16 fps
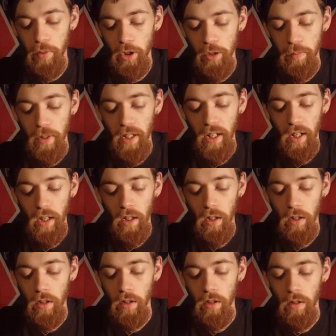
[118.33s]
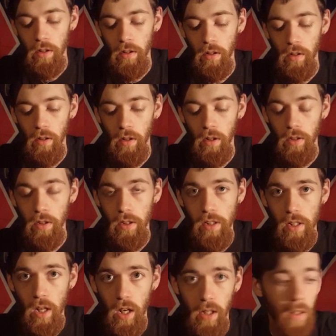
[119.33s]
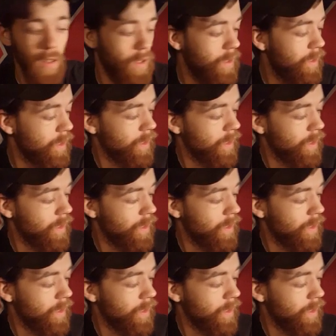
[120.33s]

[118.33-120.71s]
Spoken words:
Push back on the slide.